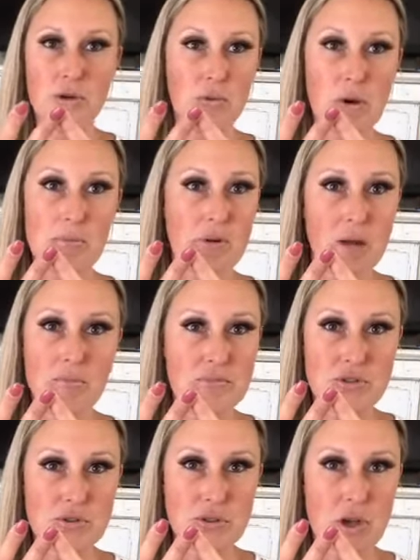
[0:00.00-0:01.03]
what
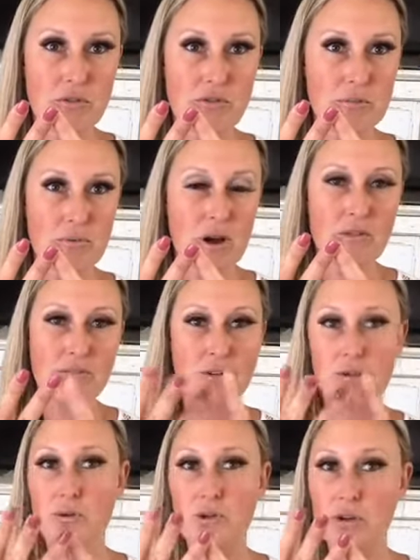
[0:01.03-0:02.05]
problems you solve for profit,
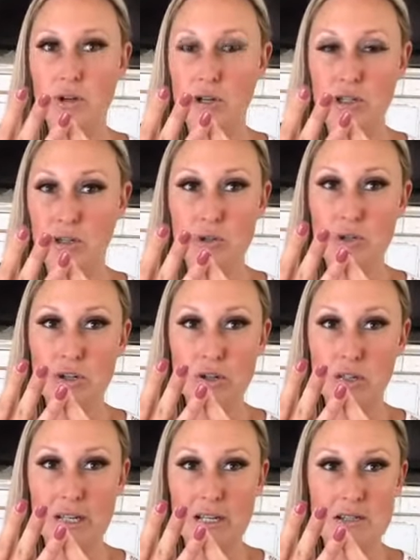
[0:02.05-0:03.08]
who your, who your
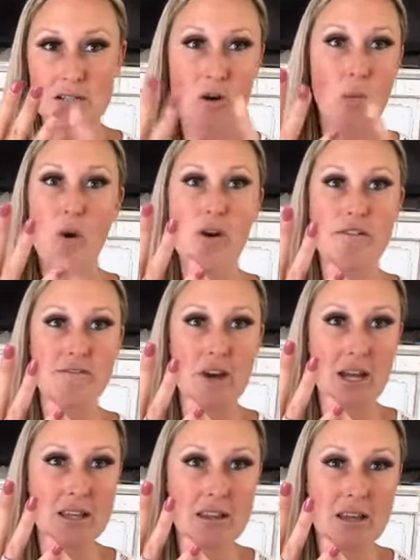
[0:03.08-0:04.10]
clients are, where to
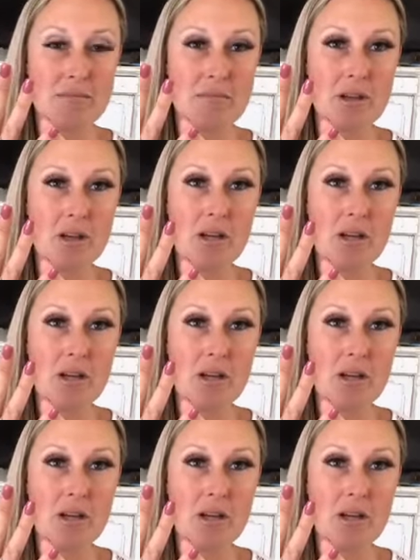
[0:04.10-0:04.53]
find them.